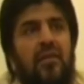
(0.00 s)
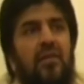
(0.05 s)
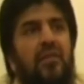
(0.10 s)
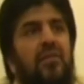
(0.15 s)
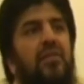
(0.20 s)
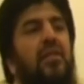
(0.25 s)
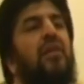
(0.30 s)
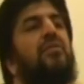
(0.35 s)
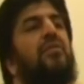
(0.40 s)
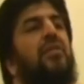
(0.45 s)

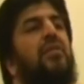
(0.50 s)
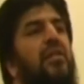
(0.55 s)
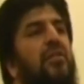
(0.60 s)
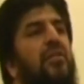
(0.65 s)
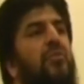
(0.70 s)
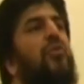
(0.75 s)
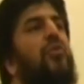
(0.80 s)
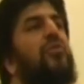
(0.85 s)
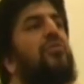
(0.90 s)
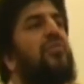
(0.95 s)
Yazid
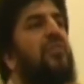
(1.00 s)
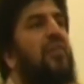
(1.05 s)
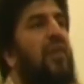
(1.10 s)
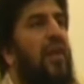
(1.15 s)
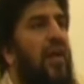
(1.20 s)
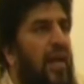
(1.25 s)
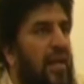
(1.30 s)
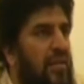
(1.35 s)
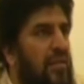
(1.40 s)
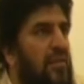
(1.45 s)
was
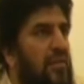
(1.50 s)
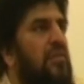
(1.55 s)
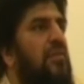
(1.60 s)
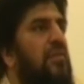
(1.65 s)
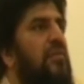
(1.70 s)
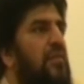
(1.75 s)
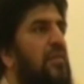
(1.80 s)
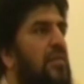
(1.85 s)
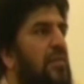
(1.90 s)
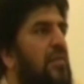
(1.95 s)
crying.
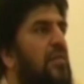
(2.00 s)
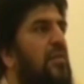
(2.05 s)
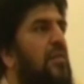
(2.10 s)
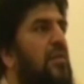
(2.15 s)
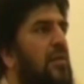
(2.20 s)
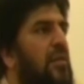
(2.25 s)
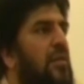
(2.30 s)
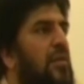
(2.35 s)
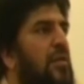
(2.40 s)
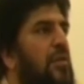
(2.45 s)

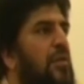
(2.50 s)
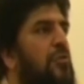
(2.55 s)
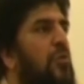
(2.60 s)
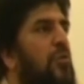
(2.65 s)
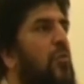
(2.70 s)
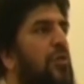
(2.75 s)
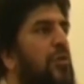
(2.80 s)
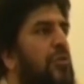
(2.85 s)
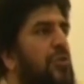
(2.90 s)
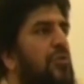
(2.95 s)
So
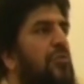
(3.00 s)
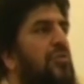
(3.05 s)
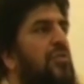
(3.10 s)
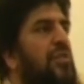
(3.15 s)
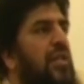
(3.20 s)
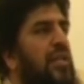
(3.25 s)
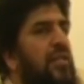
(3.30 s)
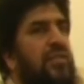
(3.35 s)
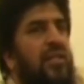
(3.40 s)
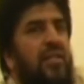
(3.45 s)
what you
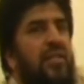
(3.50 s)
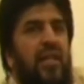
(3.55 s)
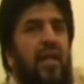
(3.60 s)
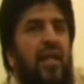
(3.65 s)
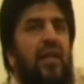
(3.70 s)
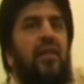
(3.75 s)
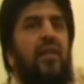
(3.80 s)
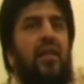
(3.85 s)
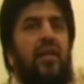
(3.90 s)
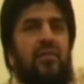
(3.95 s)
see, the
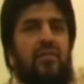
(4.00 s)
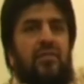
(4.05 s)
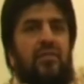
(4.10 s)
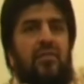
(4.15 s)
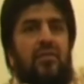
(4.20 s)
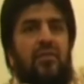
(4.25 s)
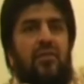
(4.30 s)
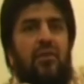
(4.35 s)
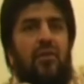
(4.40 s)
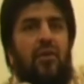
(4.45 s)
10
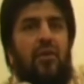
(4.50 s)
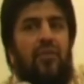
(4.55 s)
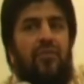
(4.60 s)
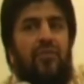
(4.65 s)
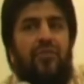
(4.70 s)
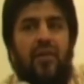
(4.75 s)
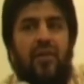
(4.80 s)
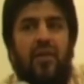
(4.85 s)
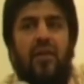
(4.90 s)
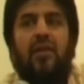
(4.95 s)
days of
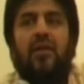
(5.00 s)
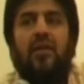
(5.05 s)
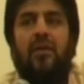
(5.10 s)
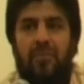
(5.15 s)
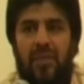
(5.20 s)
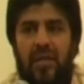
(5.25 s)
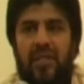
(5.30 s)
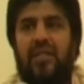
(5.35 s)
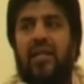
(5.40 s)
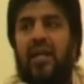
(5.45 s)

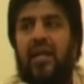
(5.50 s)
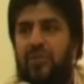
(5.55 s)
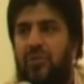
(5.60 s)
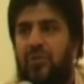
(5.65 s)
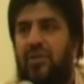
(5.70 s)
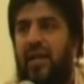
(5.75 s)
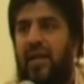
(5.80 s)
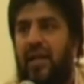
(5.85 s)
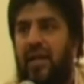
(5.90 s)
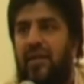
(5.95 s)
media
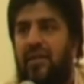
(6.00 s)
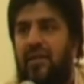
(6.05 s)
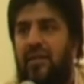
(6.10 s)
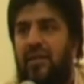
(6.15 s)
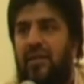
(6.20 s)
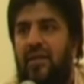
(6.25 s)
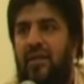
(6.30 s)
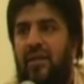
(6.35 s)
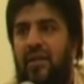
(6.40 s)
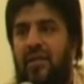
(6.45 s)
today,
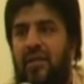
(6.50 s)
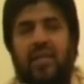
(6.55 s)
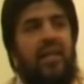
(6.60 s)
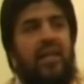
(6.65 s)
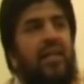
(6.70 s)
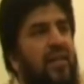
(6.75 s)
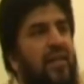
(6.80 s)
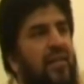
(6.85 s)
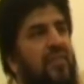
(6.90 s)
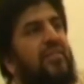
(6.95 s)
they
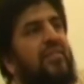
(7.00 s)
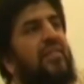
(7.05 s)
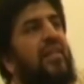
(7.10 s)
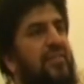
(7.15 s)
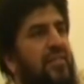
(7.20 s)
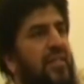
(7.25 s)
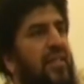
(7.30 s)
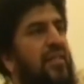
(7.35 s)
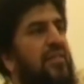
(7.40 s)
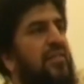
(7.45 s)
curse
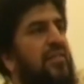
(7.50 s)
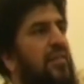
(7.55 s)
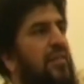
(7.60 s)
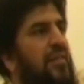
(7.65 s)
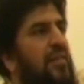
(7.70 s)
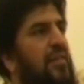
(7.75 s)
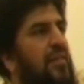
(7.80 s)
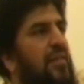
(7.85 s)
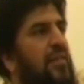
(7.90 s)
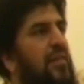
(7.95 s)
Yazid.
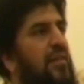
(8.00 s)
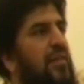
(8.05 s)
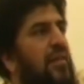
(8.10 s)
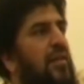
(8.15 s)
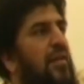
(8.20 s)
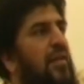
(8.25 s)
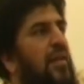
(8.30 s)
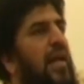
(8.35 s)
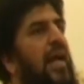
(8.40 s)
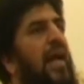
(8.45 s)

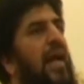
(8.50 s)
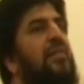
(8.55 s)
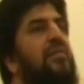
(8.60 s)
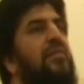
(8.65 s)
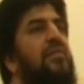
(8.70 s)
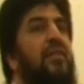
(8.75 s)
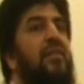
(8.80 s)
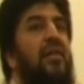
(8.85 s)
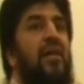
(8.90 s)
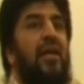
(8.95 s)

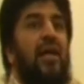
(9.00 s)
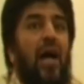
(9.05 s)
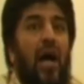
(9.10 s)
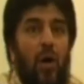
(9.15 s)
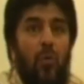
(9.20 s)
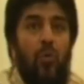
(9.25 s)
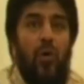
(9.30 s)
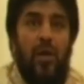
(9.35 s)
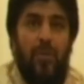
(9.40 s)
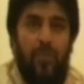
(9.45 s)
And
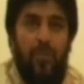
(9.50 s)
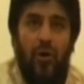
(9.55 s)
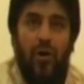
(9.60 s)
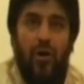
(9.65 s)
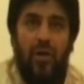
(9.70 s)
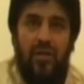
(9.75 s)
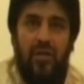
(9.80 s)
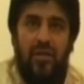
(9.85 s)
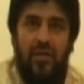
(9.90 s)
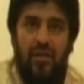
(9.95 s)
our
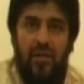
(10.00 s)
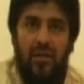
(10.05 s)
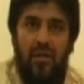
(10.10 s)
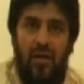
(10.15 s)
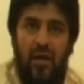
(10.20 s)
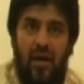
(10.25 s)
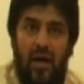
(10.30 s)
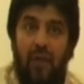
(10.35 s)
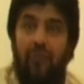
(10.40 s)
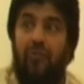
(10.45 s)
book,
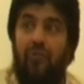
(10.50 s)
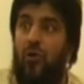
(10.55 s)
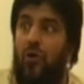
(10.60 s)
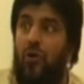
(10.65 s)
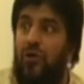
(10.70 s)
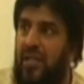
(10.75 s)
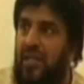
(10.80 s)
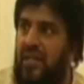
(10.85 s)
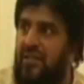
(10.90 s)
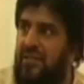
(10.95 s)
our
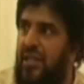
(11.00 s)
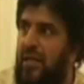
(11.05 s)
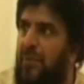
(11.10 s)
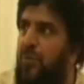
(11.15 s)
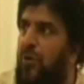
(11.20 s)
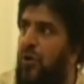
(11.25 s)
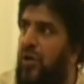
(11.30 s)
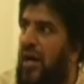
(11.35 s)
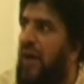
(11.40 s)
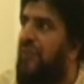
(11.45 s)
authentic
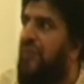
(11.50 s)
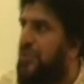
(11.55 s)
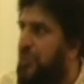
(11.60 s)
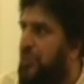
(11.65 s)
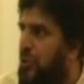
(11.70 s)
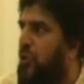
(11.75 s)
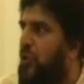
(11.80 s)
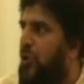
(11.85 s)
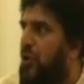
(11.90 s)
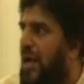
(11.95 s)
book after
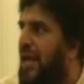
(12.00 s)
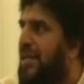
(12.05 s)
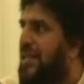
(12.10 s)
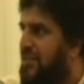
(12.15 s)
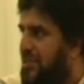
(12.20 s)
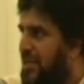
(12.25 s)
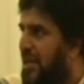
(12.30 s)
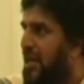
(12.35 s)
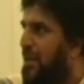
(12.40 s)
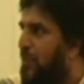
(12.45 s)
the Quran is
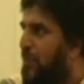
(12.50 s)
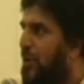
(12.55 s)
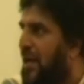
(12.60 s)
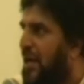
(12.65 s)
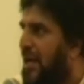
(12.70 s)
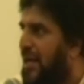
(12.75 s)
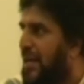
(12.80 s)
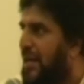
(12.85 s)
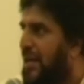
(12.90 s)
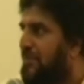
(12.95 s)
Sahih
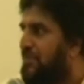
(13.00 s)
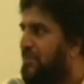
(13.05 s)
Bukhari.